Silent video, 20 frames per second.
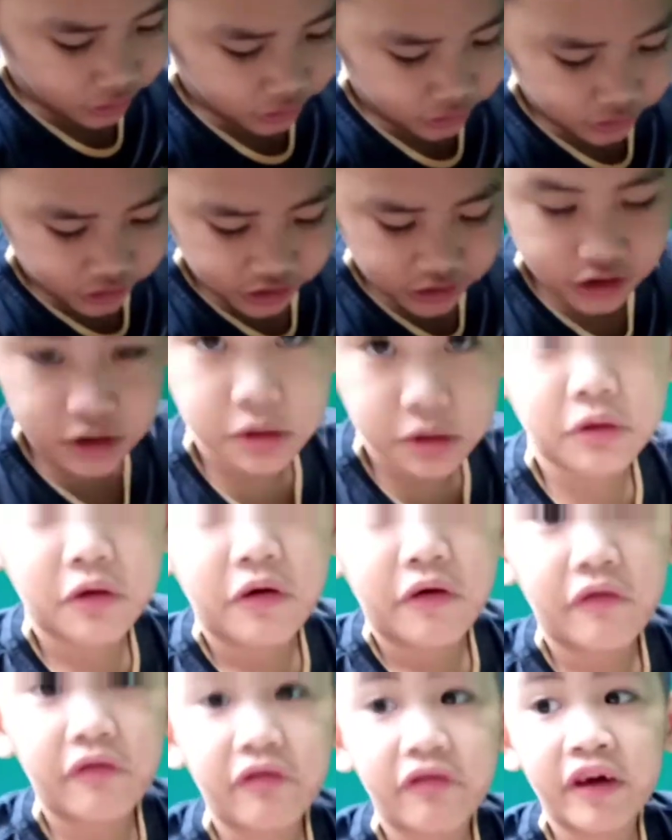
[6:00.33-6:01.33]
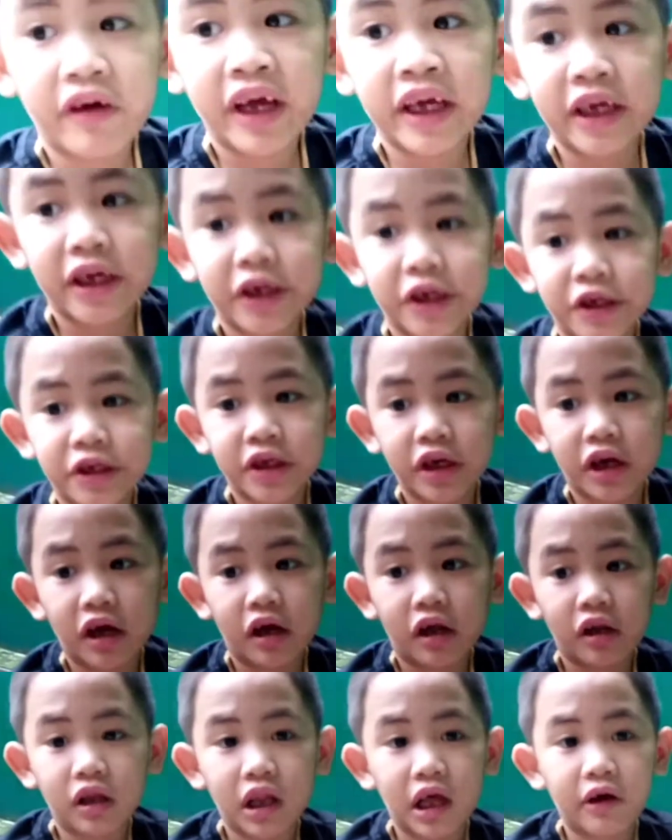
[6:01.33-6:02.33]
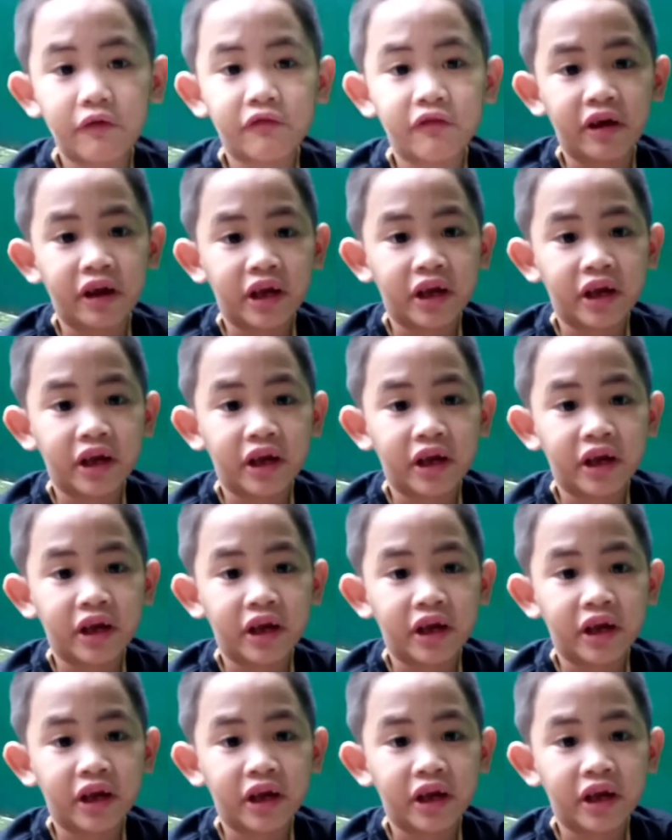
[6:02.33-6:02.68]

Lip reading: This is phase 11.